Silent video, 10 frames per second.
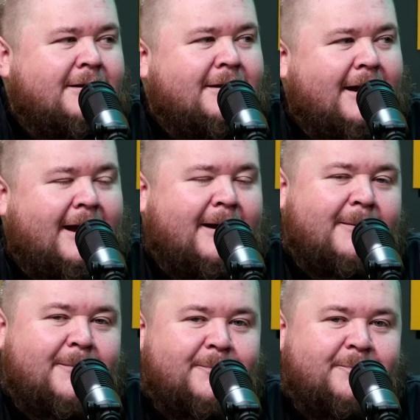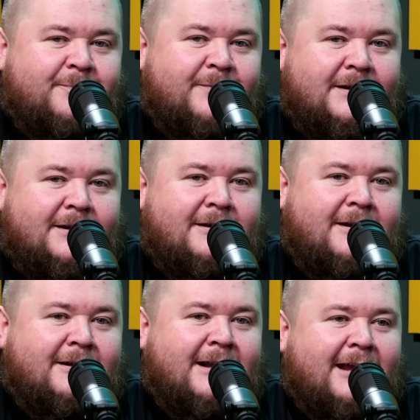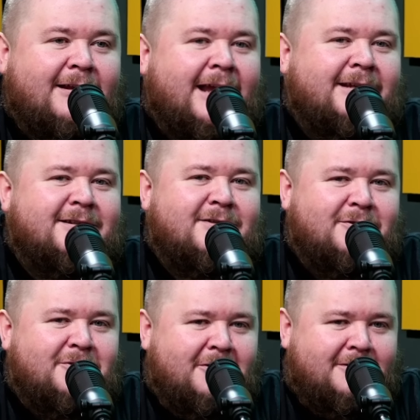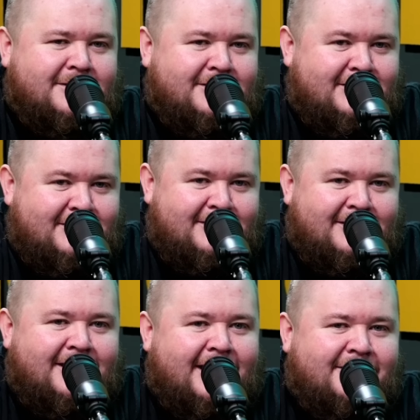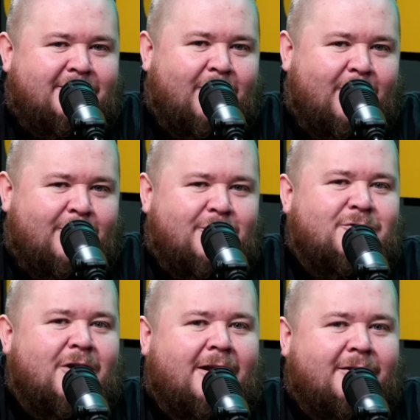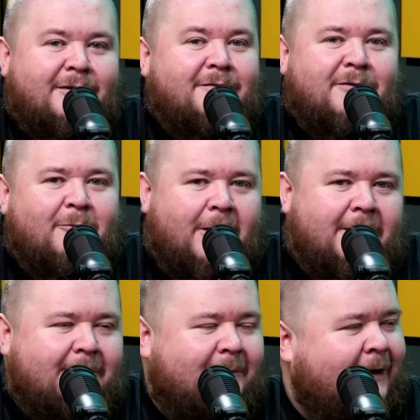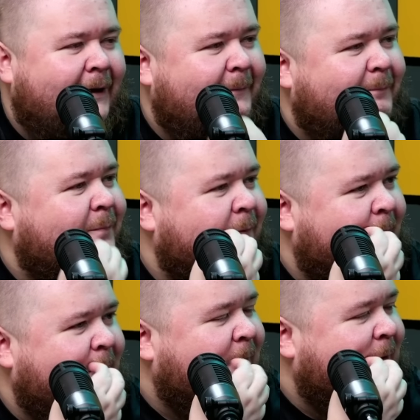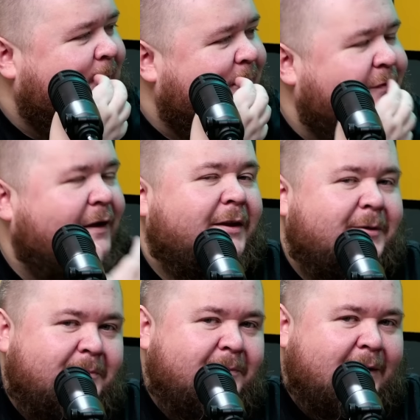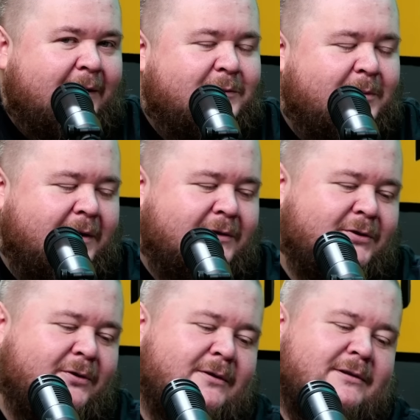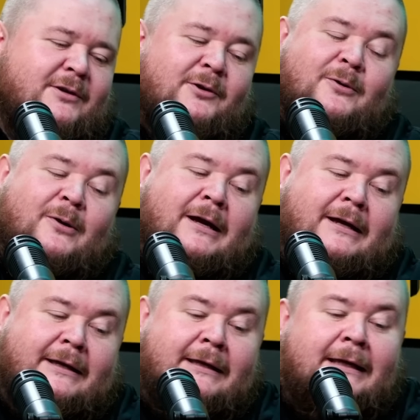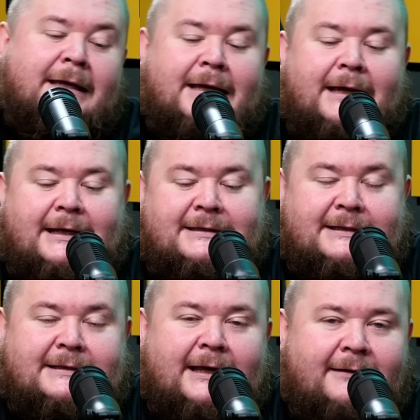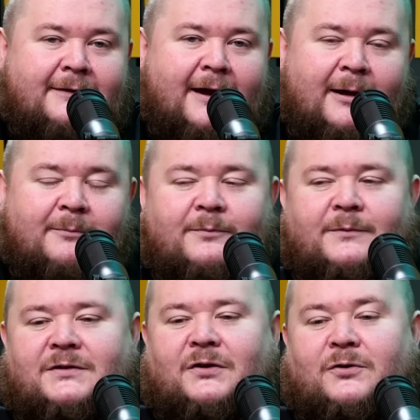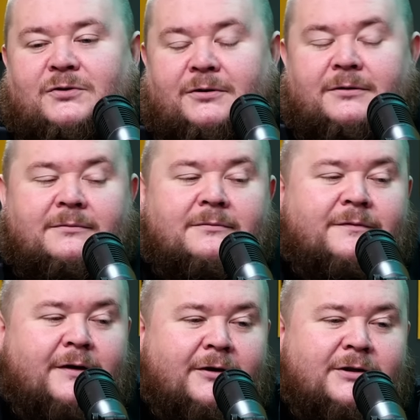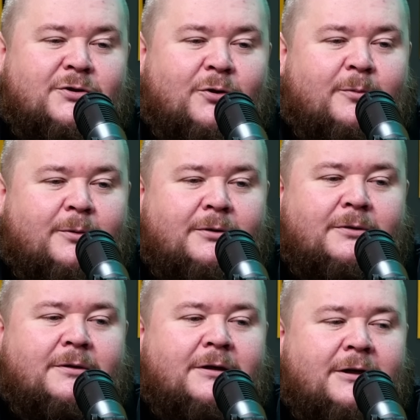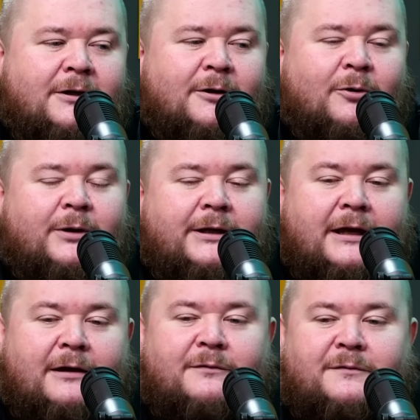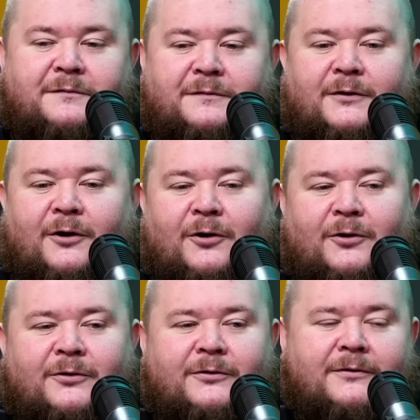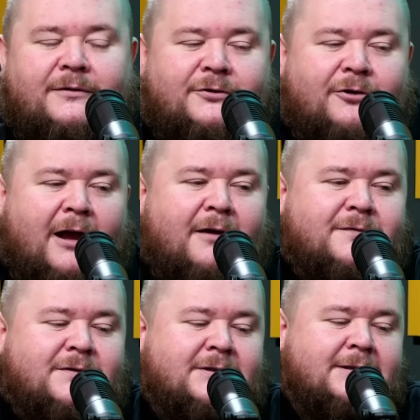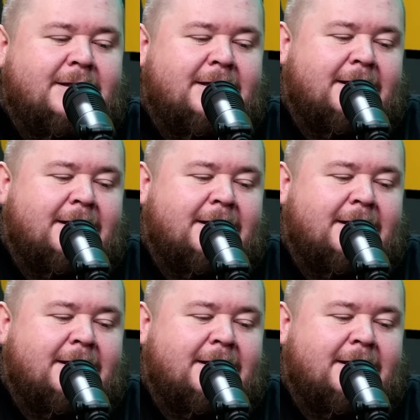um, lightness and darkness, the light and dark, the duality of the twank, um, the phantom that lives within us all. So uh, it's an exciting time. The songs are very enjoyable. Very Chloe and Kev have heard the drafts. Mm -hmm.